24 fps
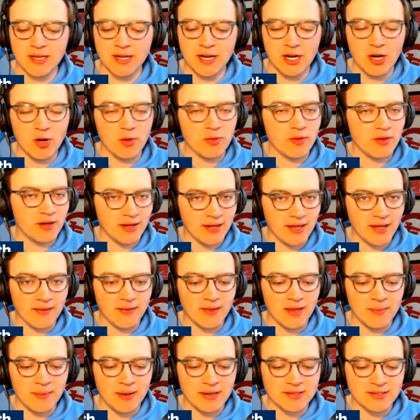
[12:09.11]
And I know that,
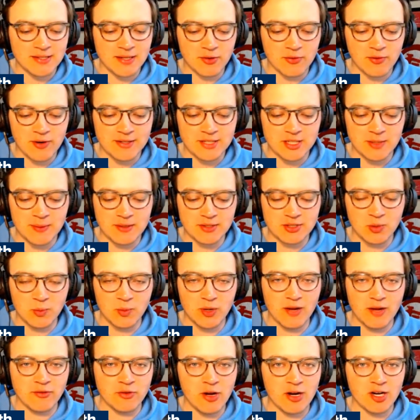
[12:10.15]
again, that might sound crazy based
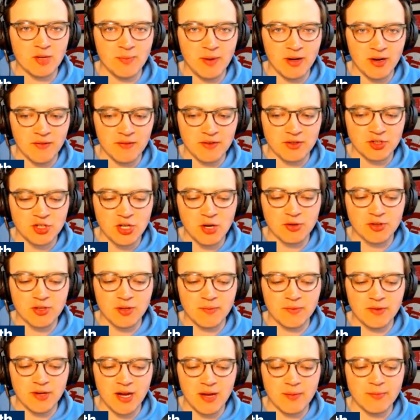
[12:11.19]
on what I've talked about on the show
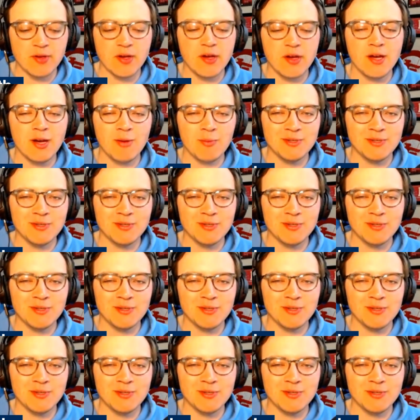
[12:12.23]
sometimes,